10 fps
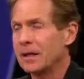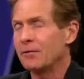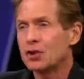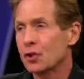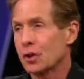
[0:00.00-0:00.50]

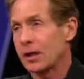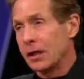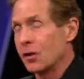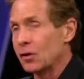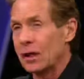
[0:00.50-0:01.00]
He even took it
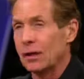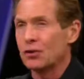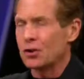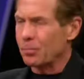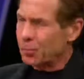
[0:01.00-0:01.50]
another
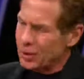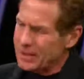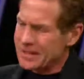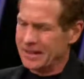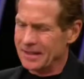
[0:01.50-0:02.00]
level to
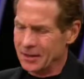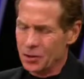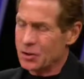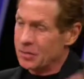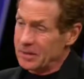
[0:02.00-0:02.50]
prison.
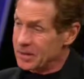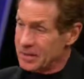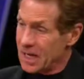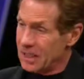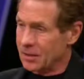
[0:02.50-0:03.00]
It used to be
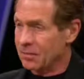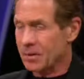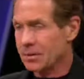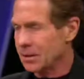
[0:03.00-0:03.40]
asylum.